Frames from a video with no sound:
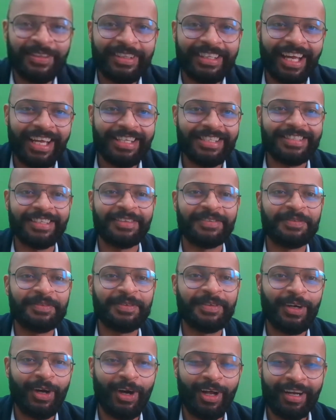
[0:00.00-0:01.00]
nice, sir.
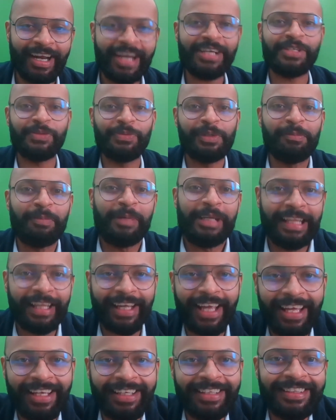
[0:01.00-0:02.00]
All right. We'll meet
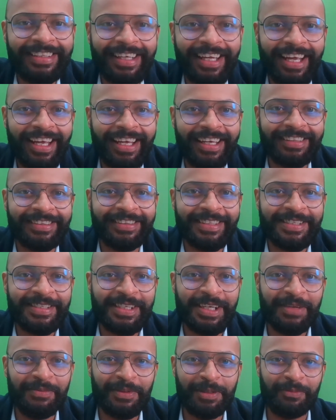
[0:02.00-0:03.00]
again. And this
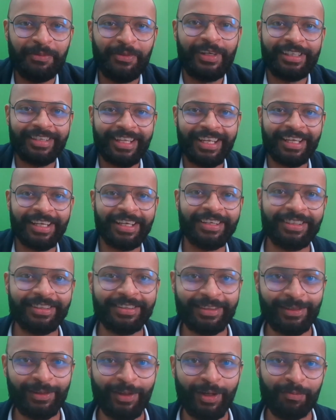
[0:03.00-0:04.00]
time we'll take a
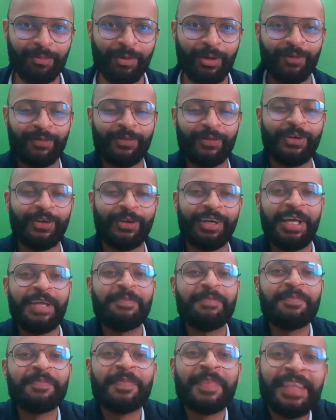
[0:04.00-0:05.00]
lot more of your time.